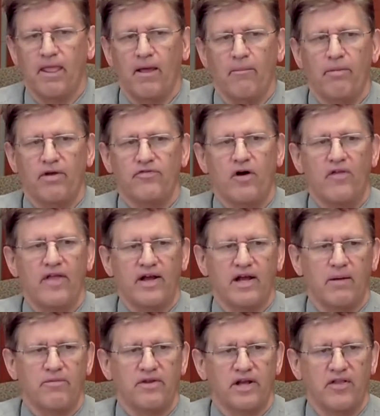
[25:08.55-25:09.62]
But if all that
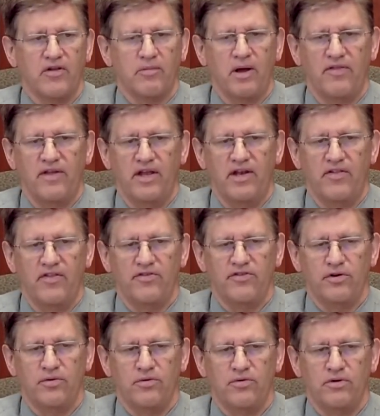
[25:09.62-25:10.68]
comes together by the end of the
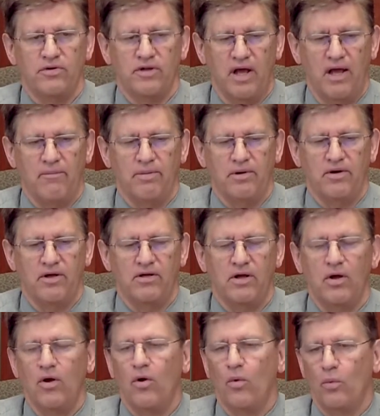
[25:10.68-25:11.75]
June time period,
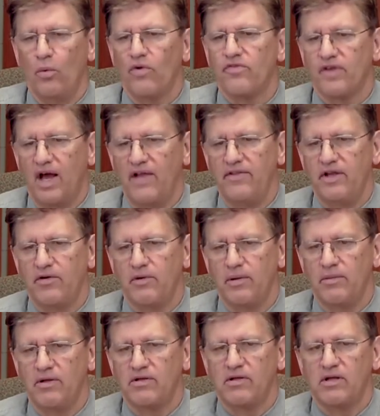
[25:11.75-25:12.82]
we'll sign the
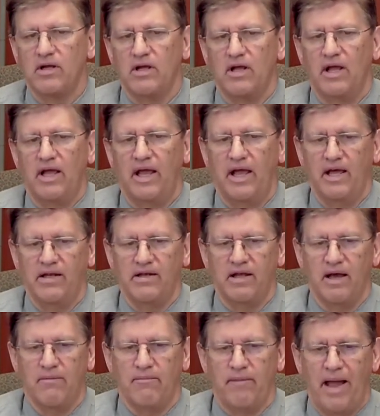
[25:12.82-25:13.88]
agreement, and
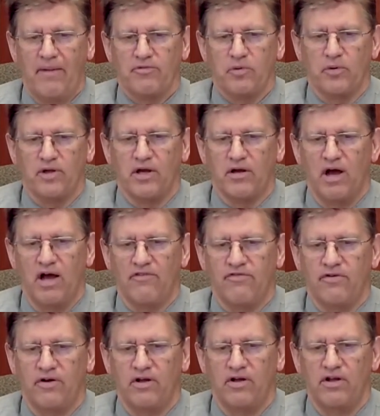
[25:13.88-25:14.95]
MAPS will kick off
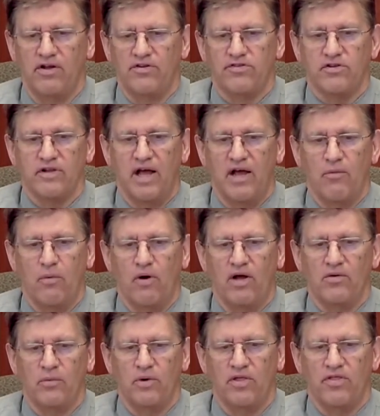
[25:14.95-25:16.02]
July
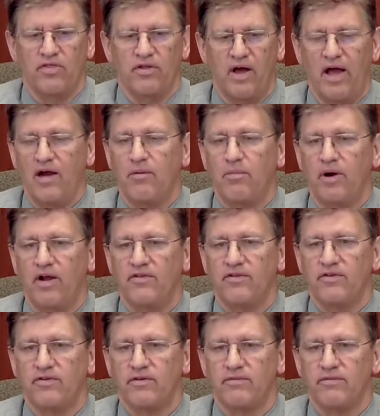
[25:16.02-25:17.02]
1 with higher prices.